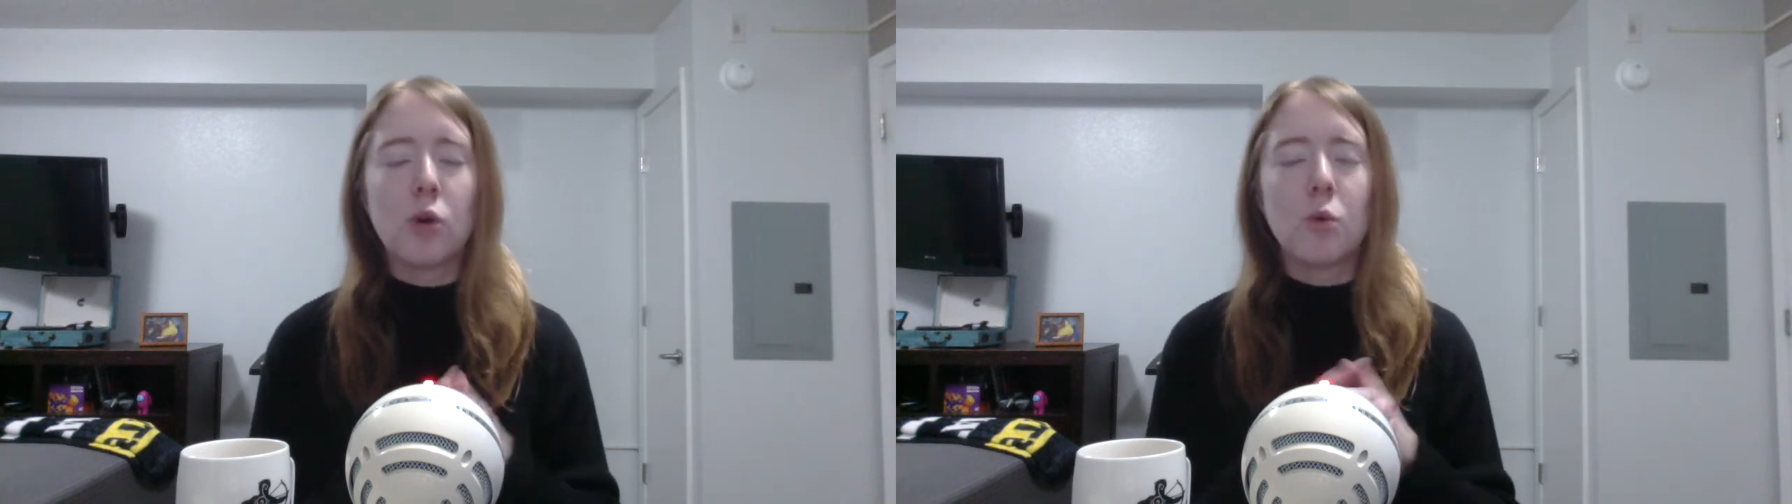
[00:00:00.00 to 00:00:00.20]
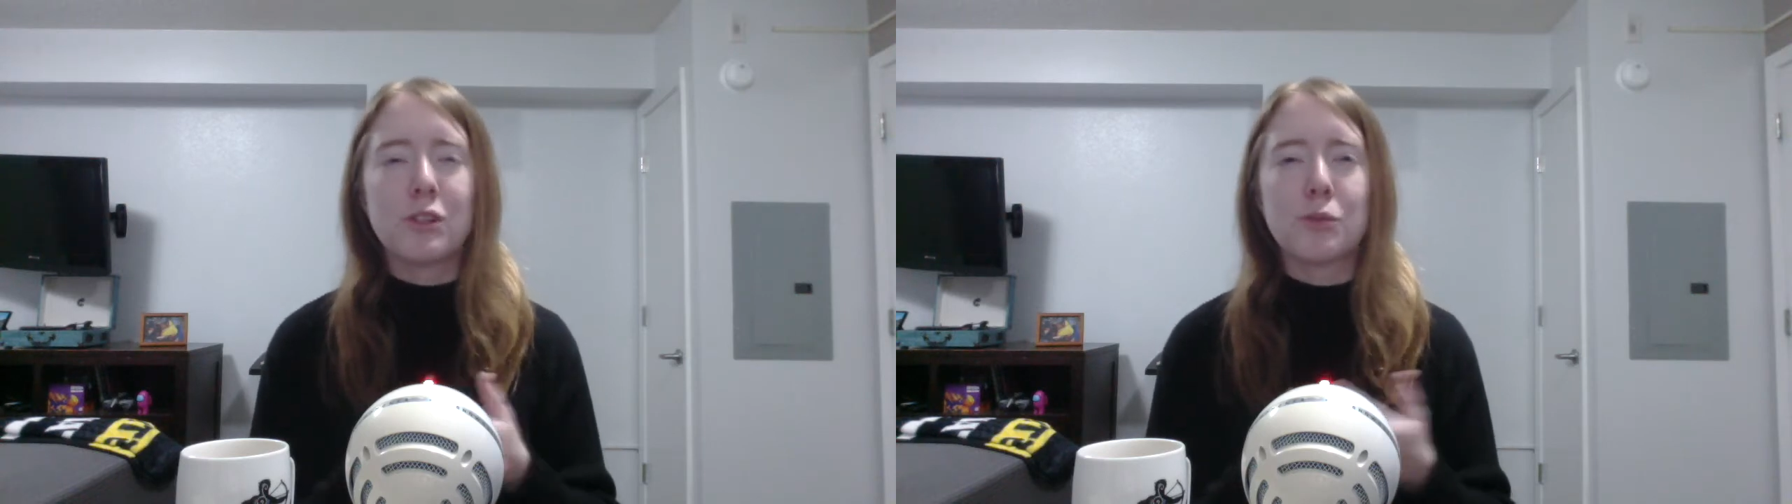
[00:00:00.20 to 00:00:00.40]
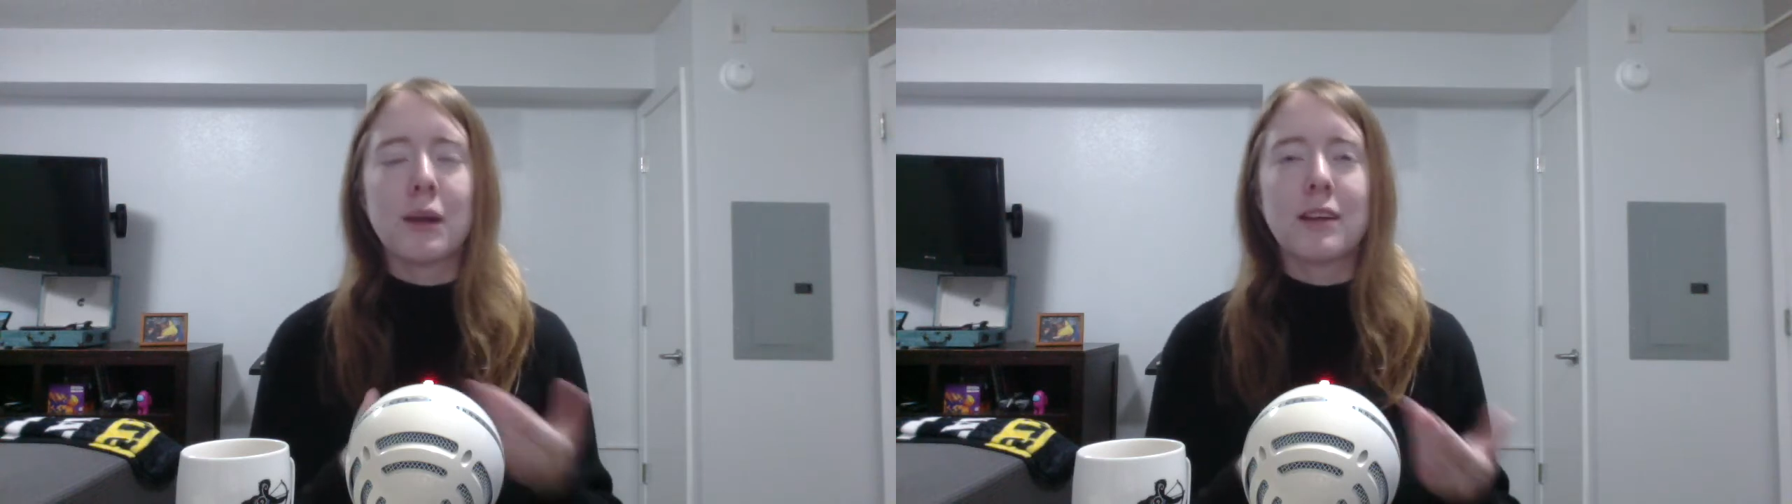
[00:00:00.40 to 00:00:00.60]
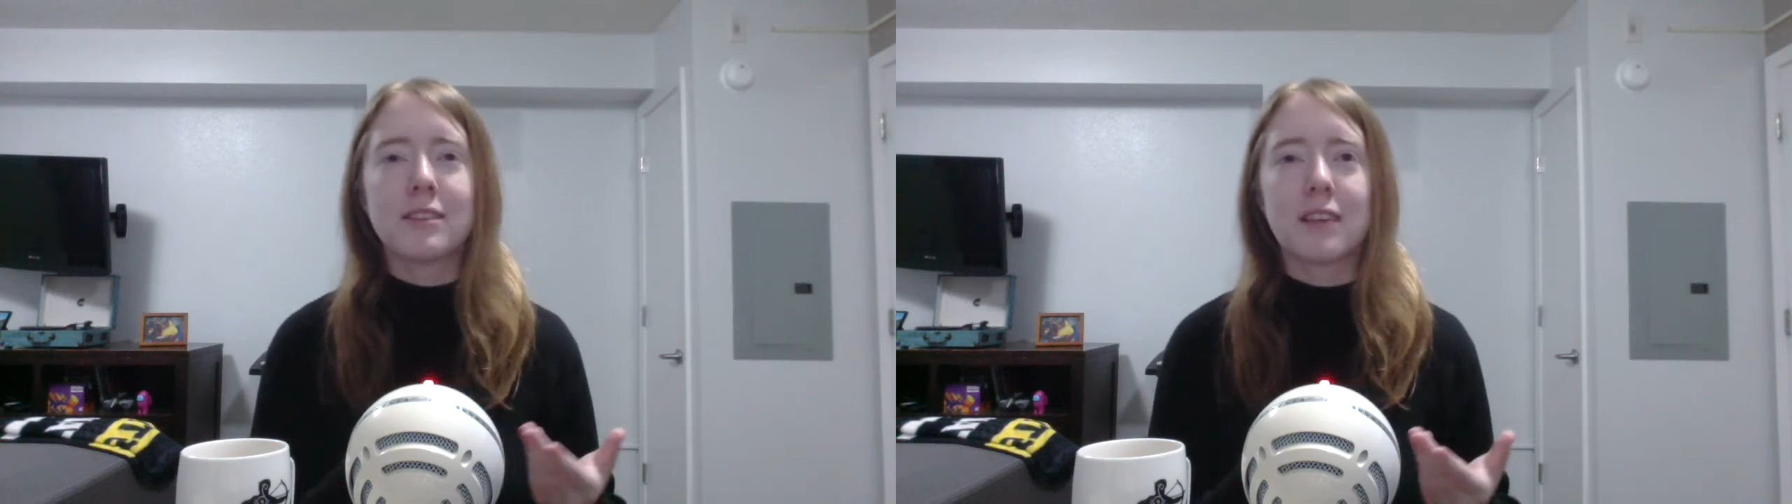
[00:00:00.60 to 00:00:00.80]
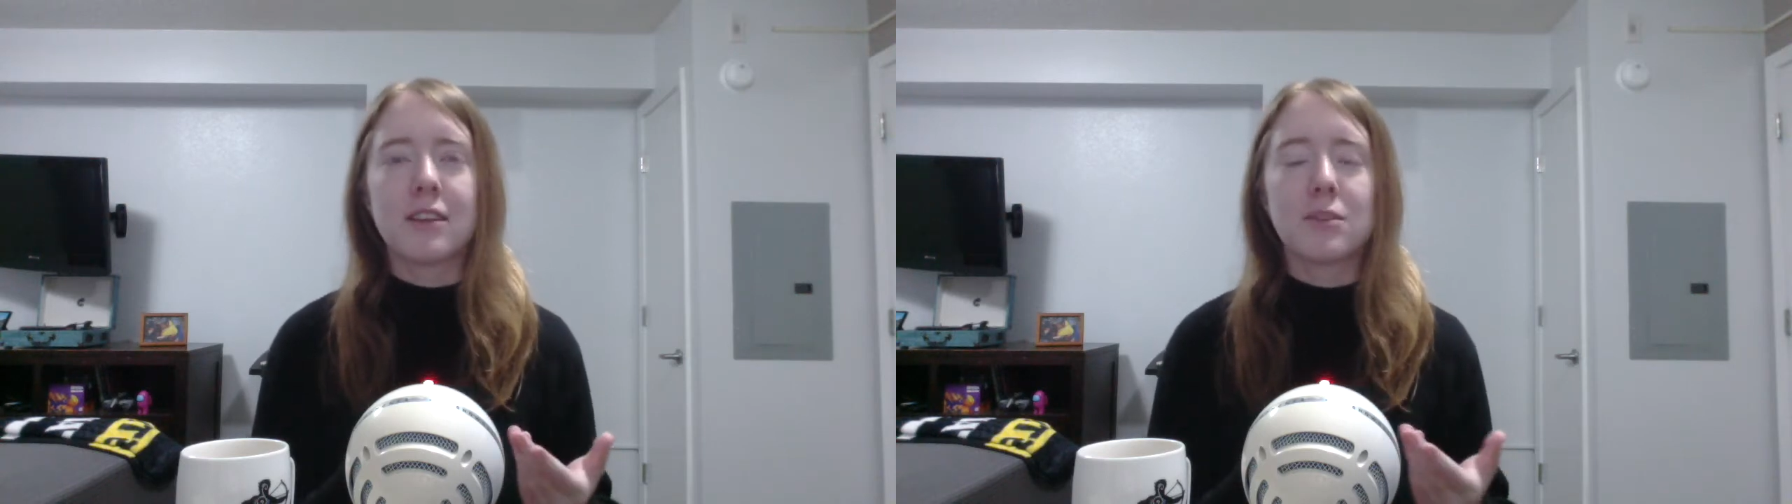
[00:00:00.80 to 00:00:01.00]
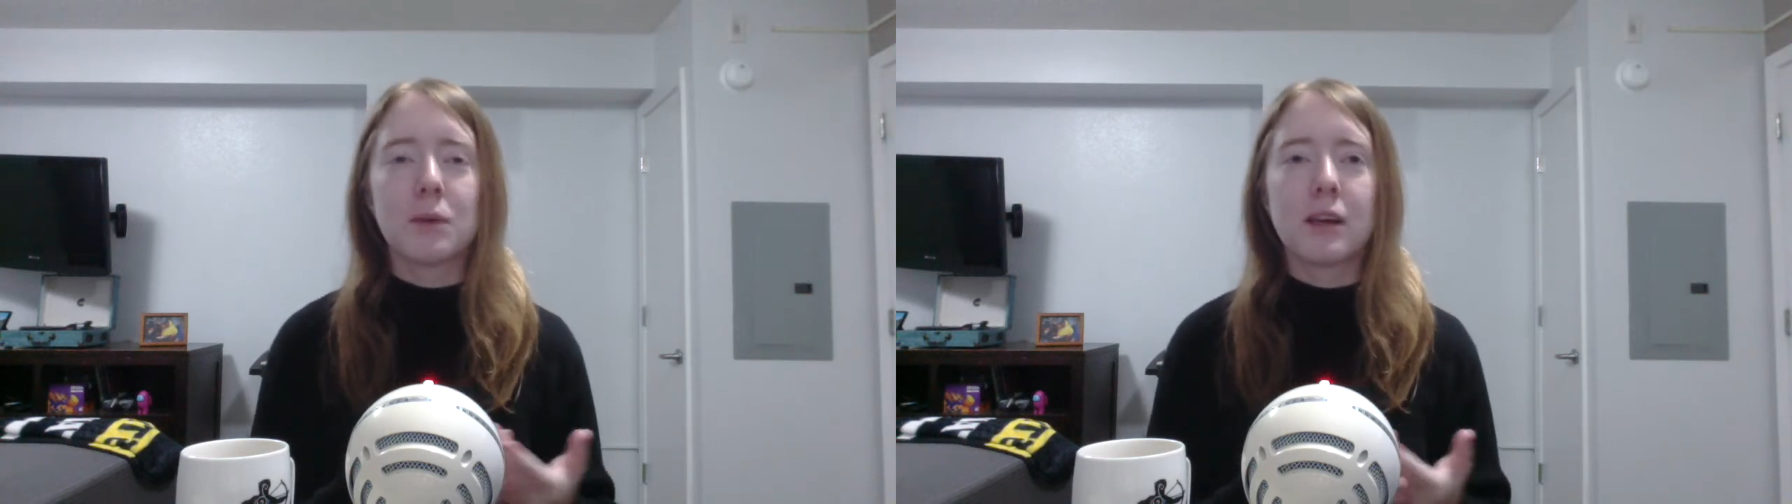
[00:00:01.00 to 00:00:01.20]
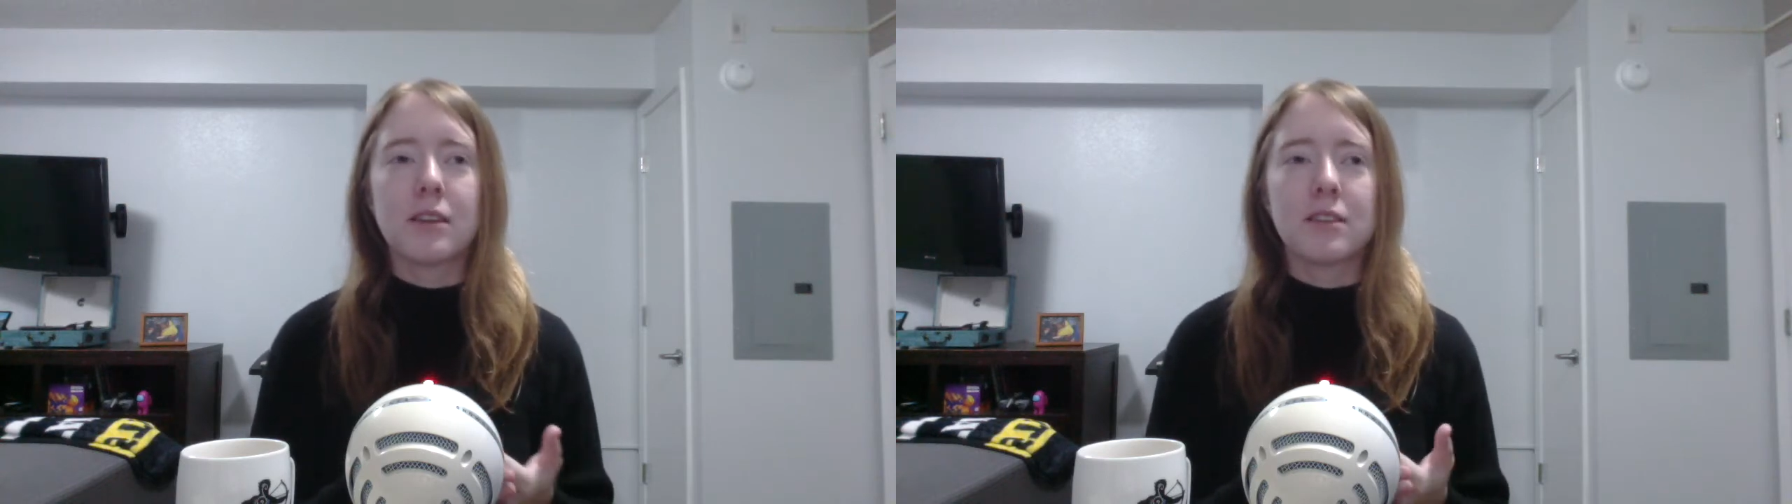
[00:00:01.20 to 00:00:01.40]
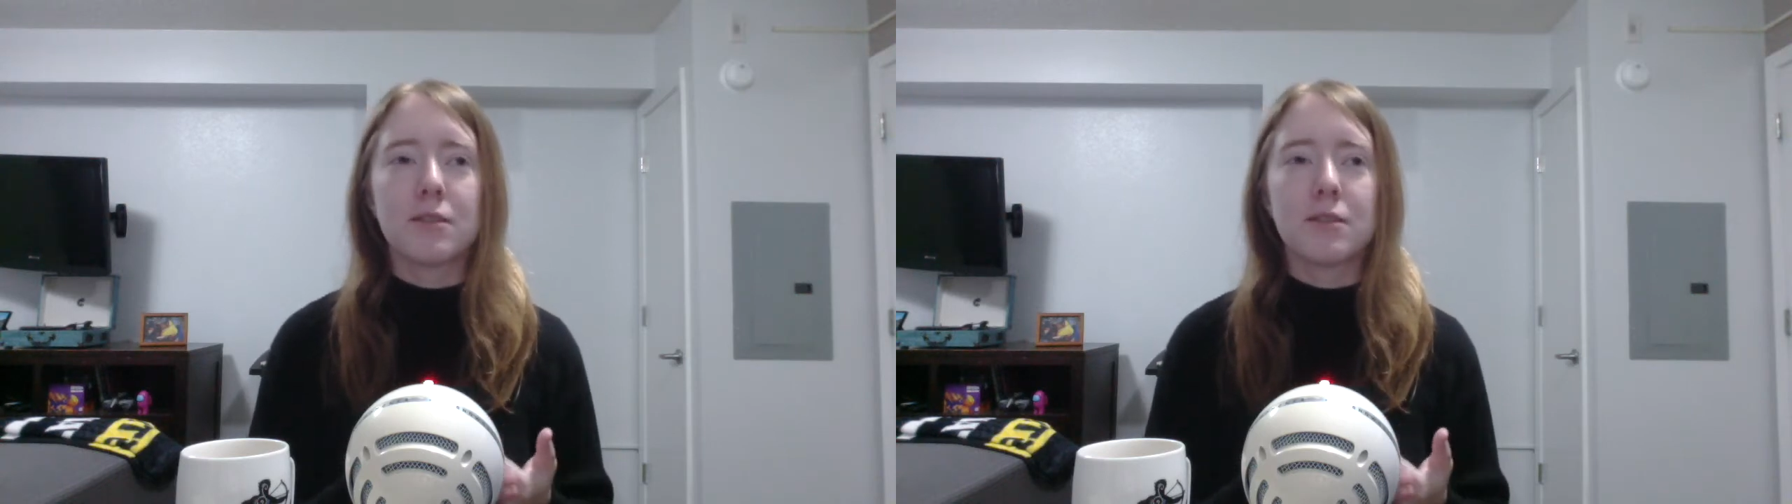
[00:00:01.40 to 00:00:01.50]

which makes sense because if